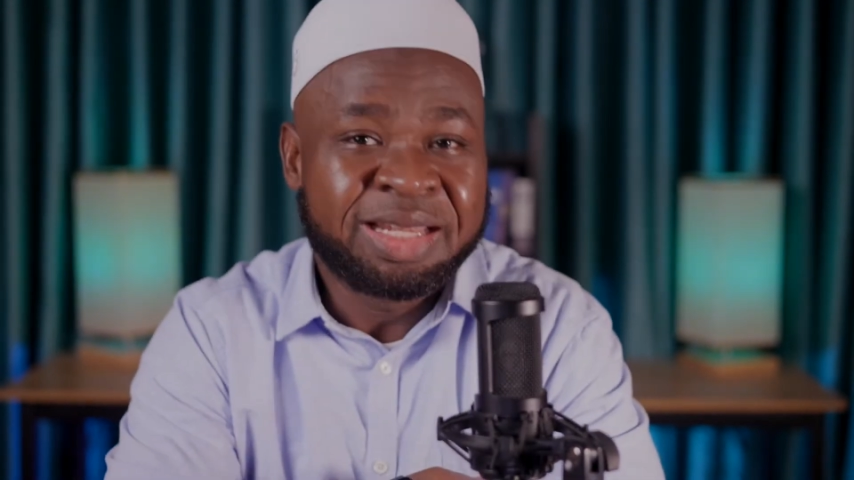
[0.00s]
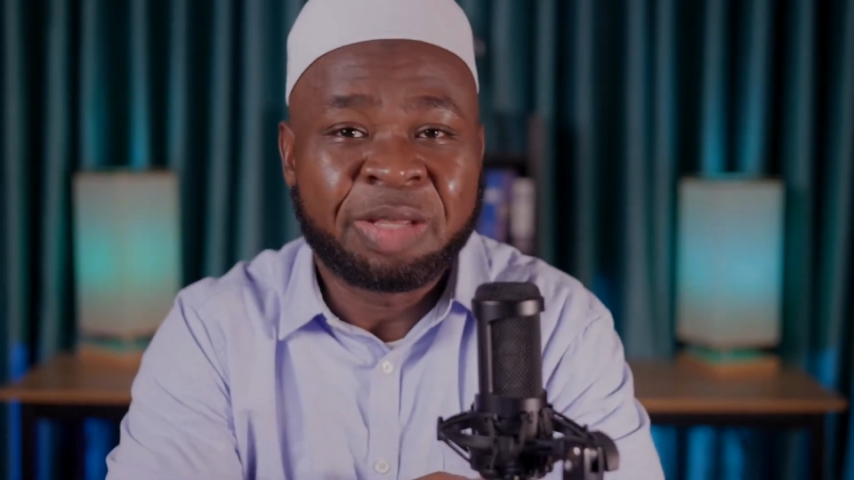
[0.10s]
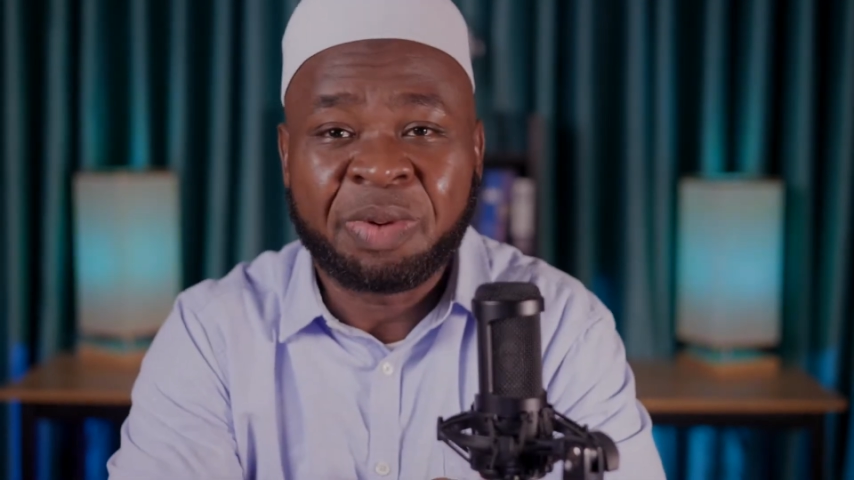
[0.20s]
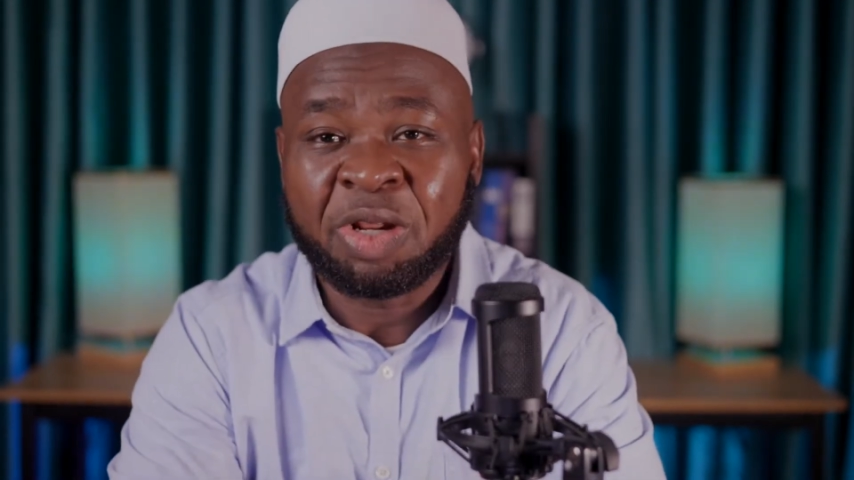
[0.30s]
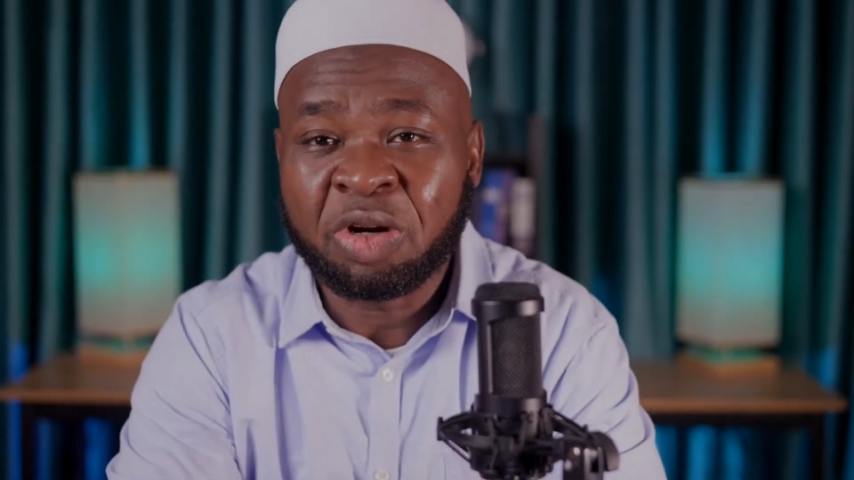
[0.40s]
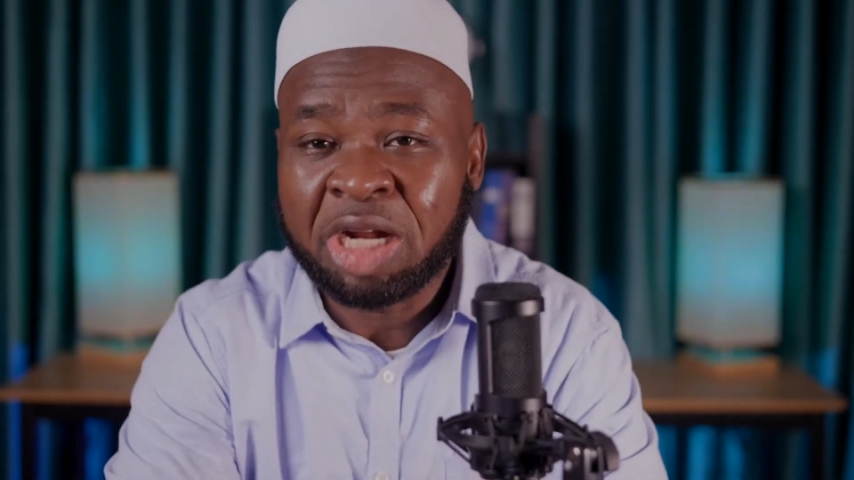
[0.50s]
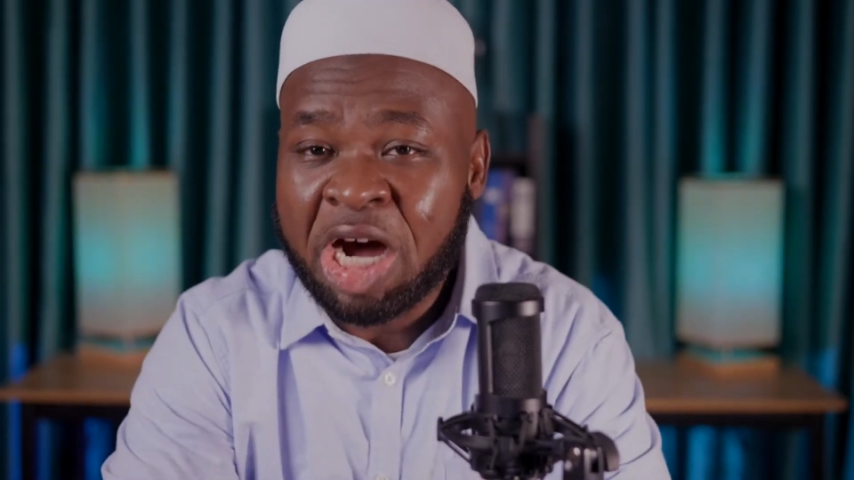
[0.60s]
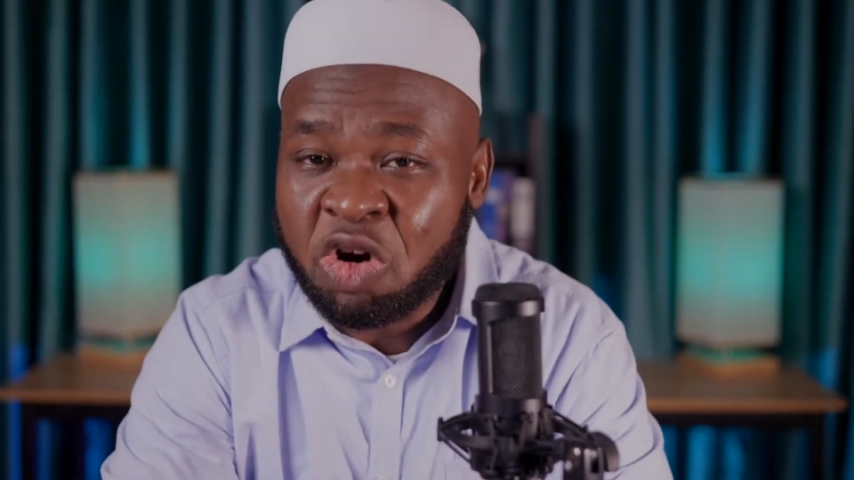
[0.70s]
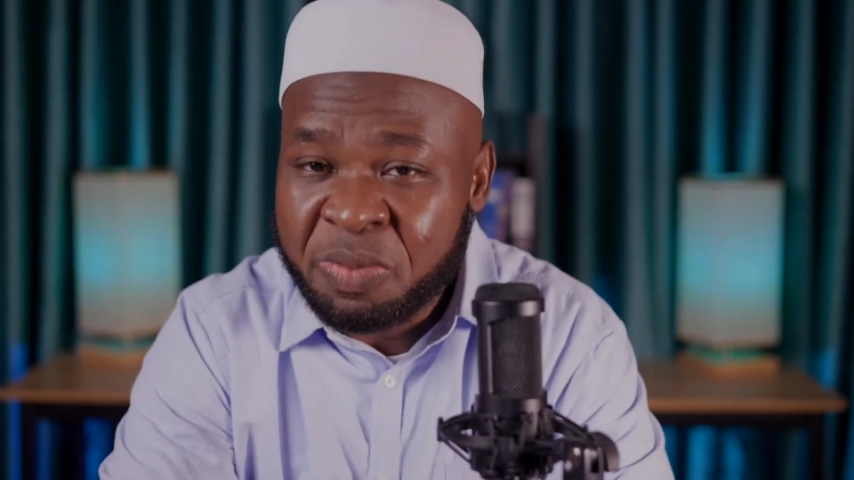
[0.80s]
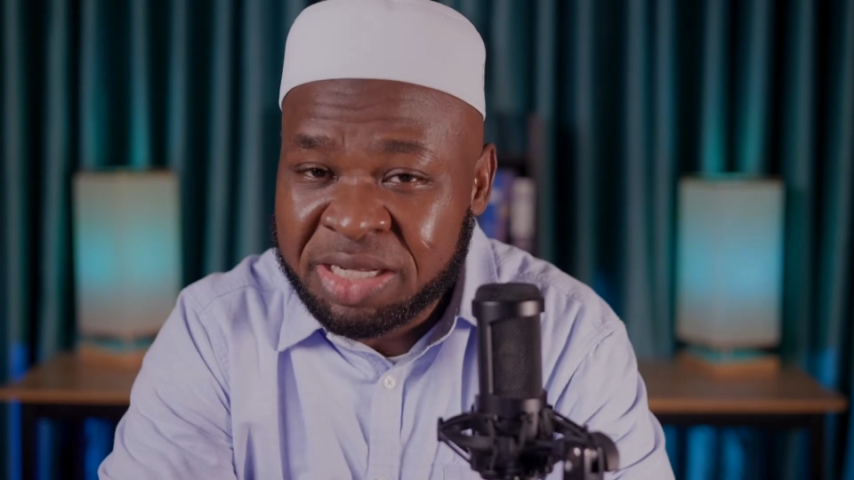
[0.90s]
depending on
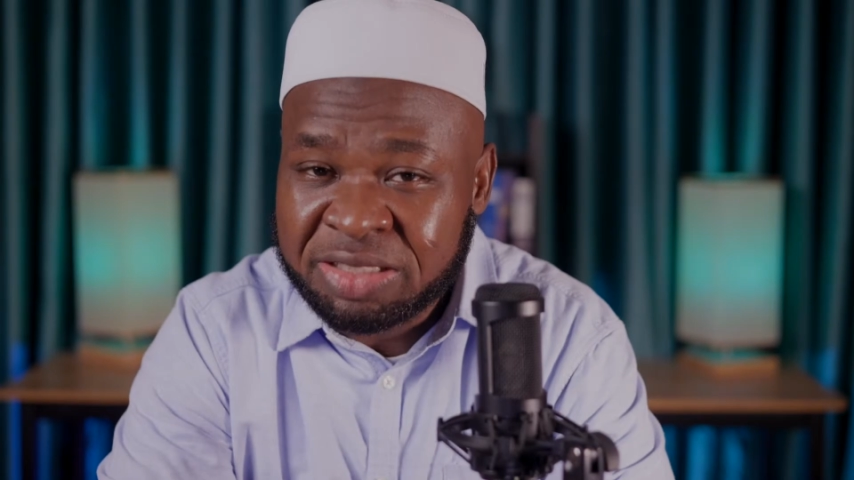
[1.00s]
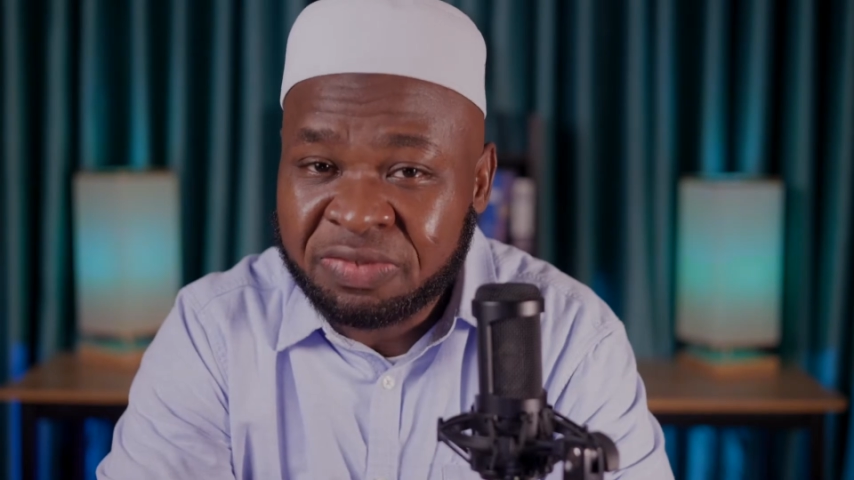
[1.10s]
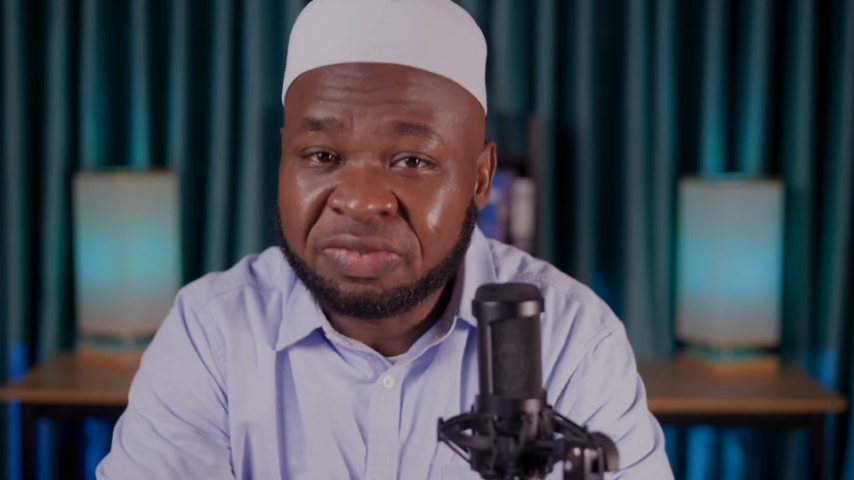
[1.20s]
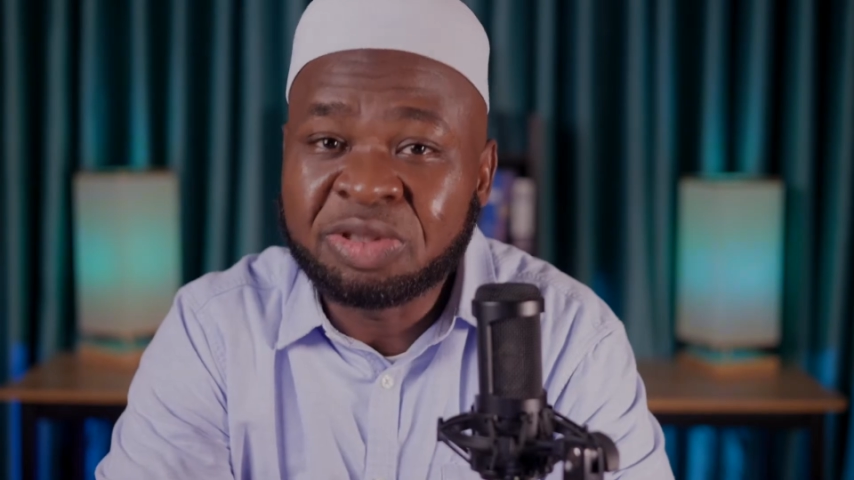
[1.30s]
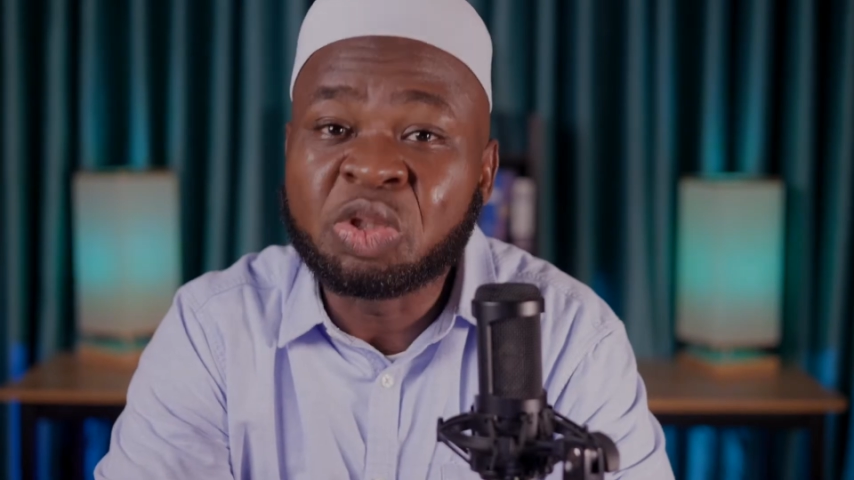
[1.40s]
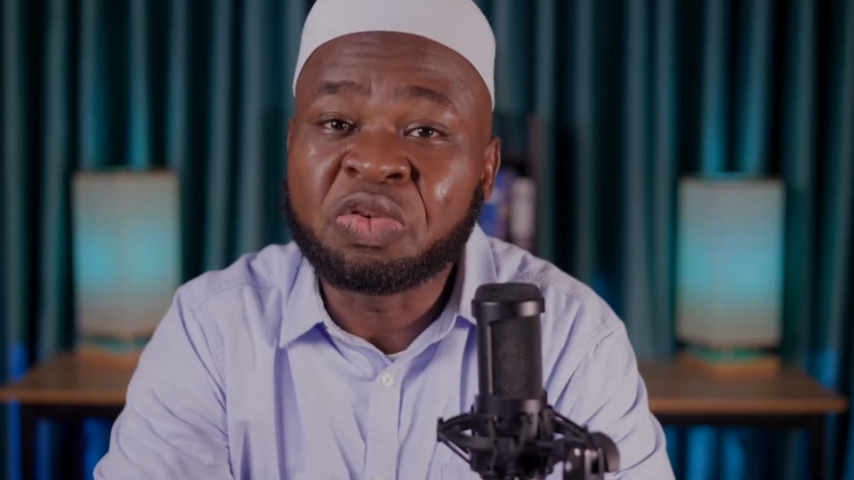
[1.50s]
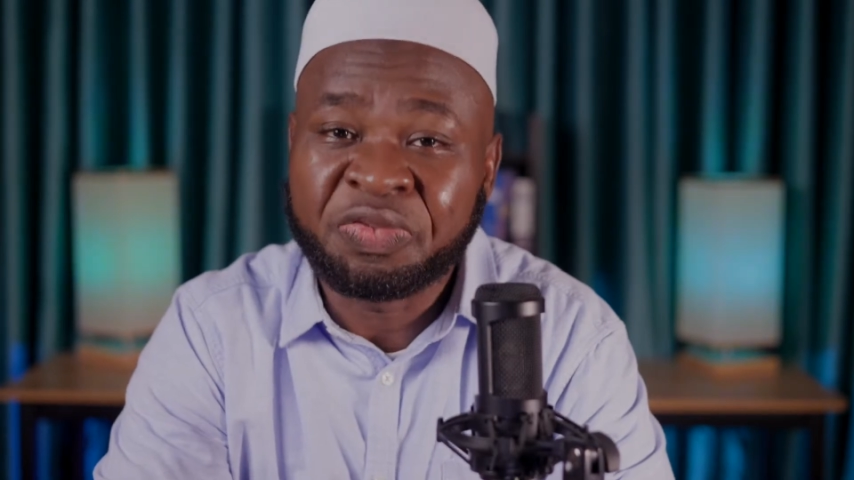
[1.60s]
how much you